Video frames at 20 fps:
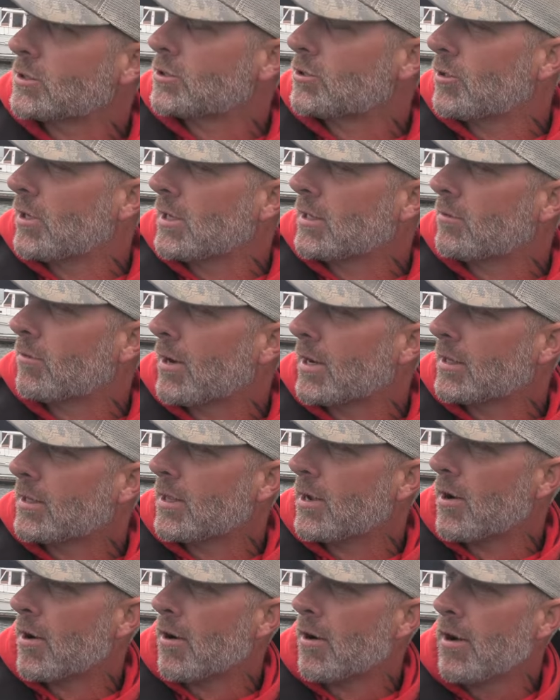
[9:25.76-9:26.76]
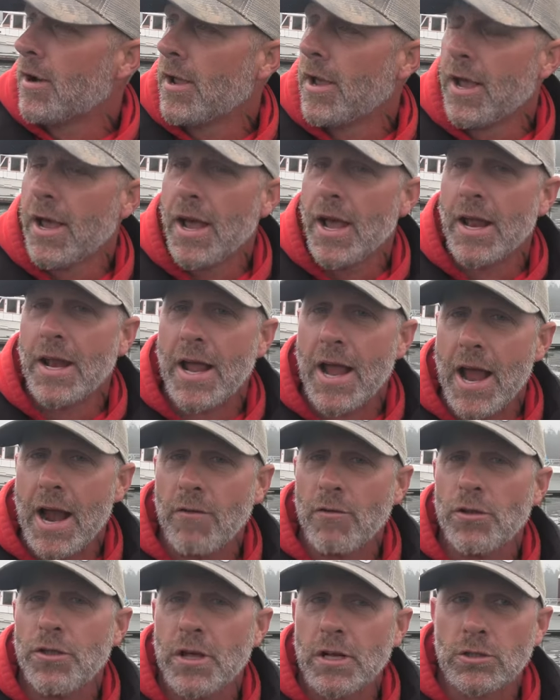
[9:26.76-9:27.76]
the street right there, and
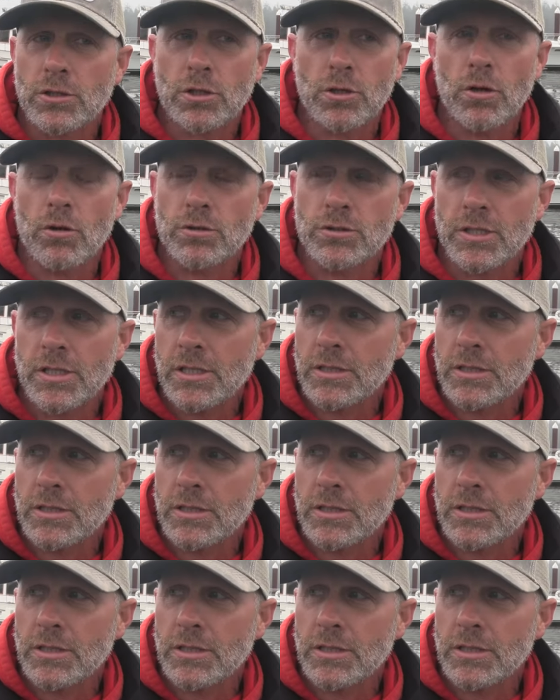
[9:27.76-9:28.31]
everything's close.